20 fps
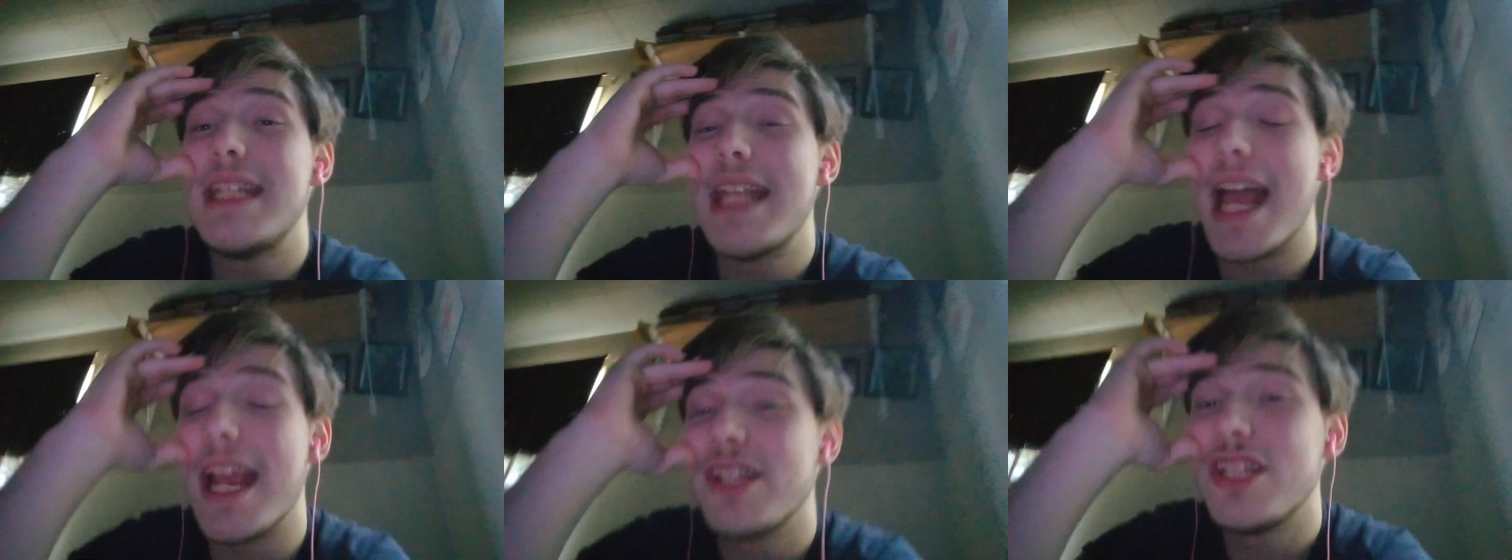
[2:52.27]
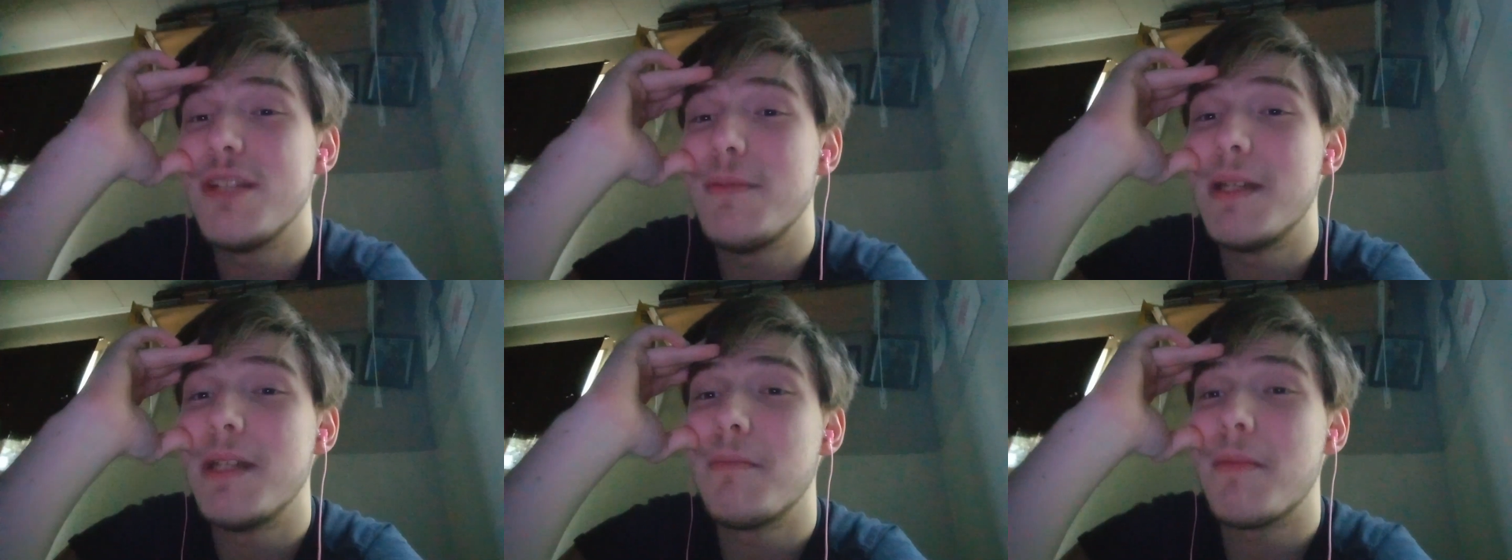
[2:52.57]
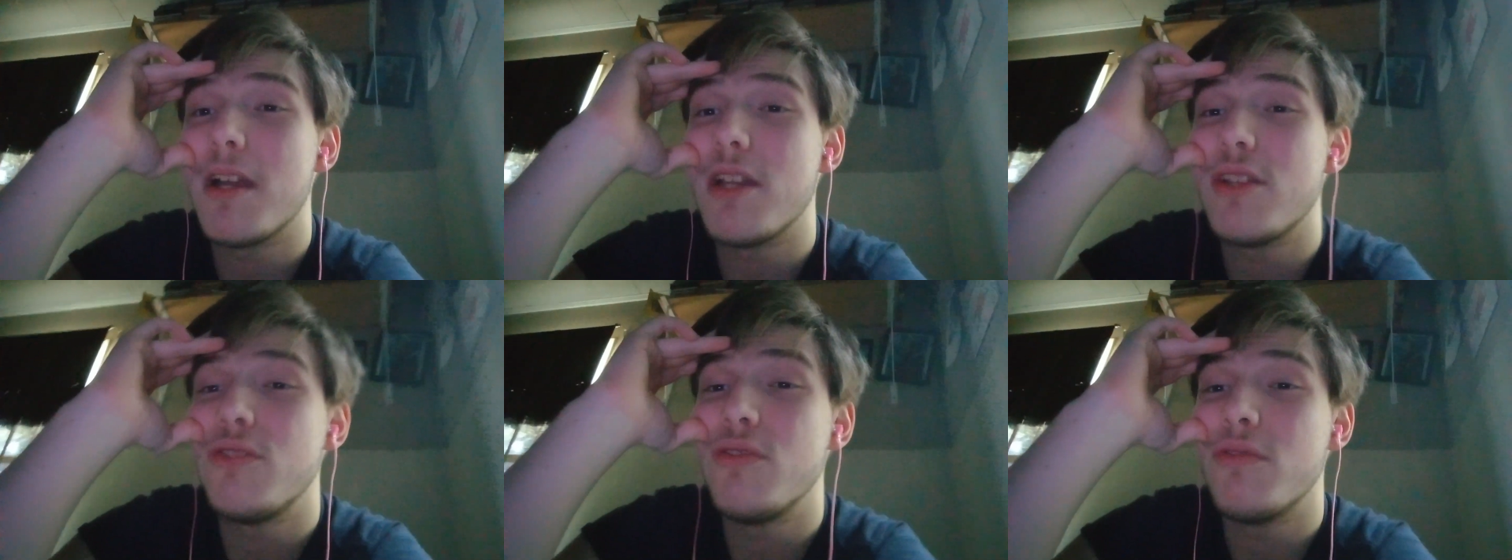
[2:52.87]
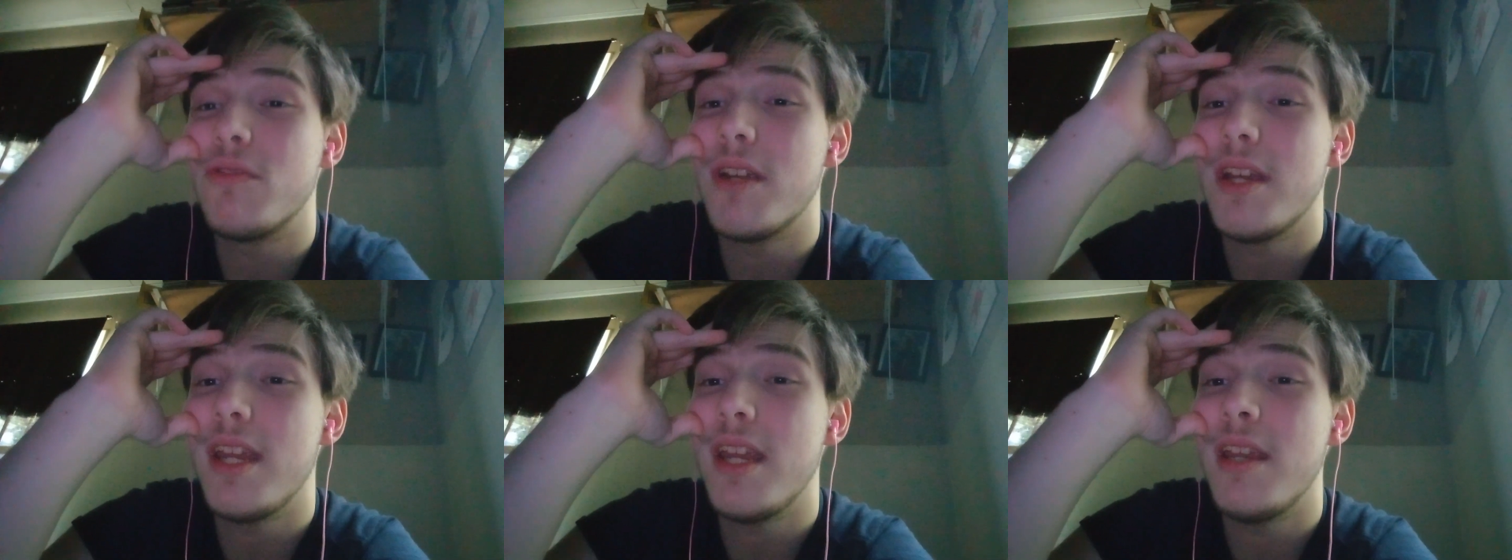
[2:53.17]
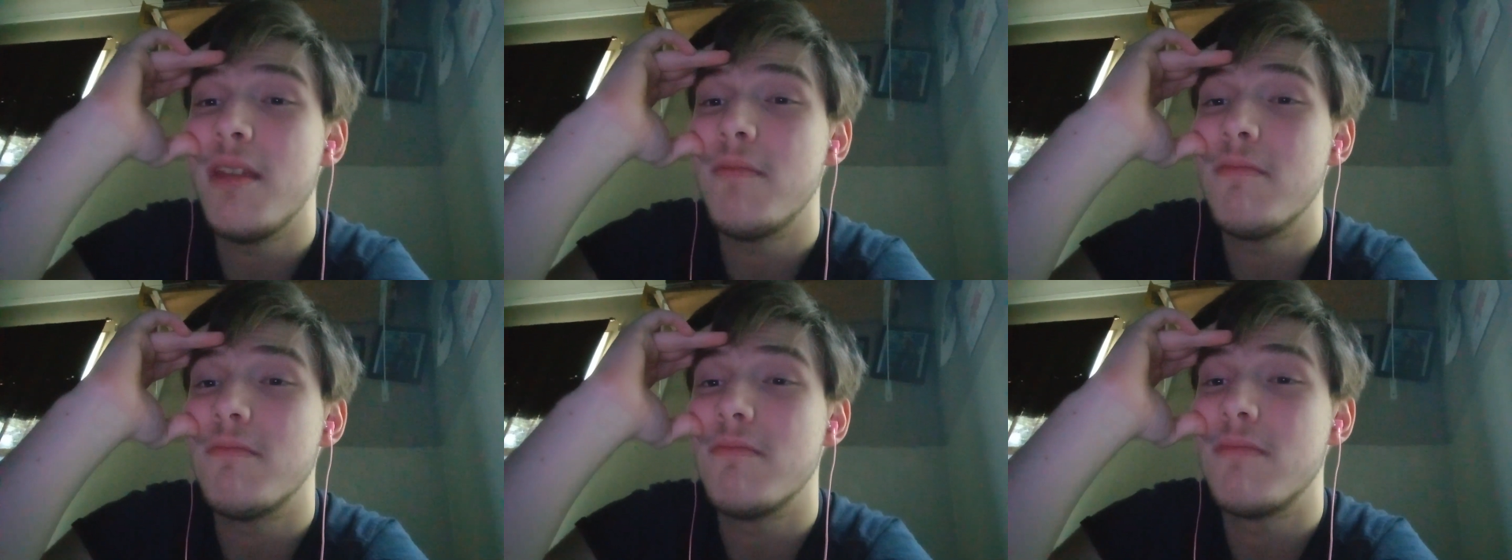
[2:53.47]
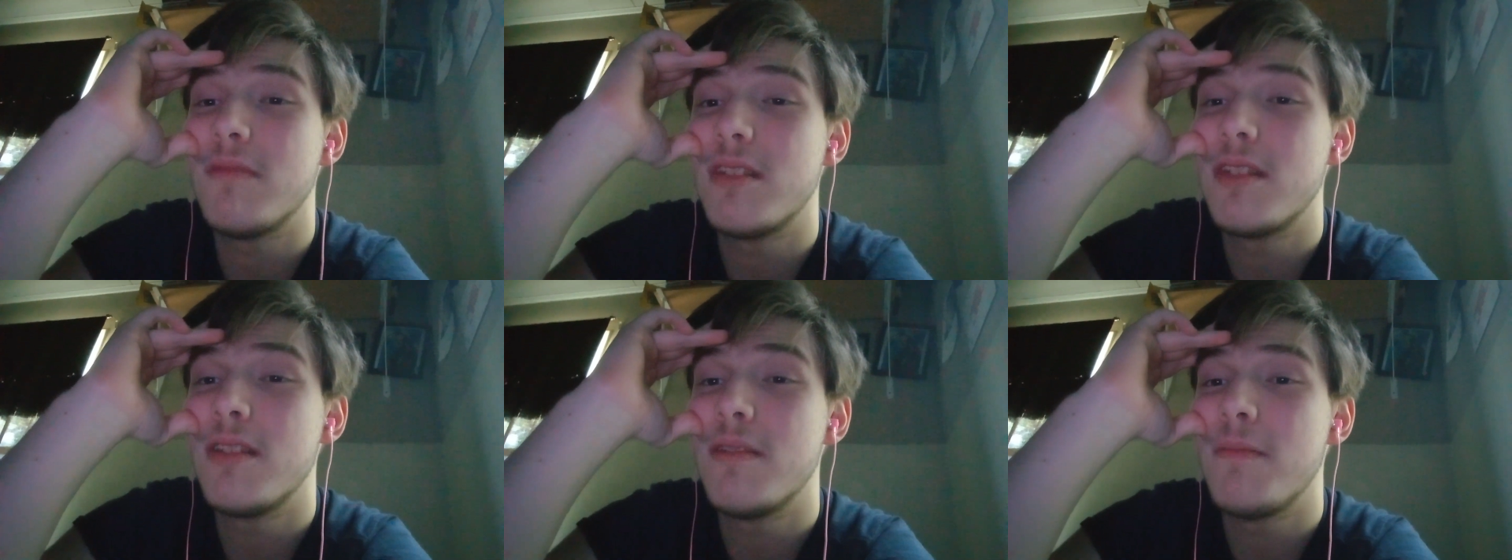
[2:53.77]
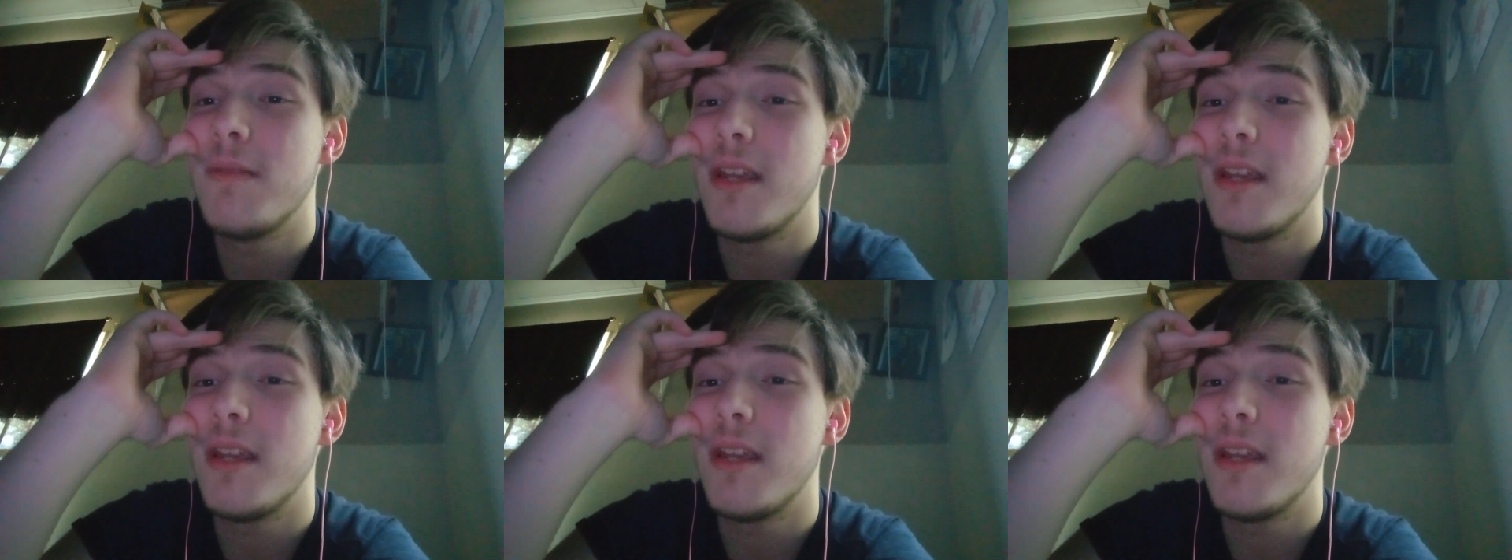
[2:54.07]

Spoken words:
actually been my dream to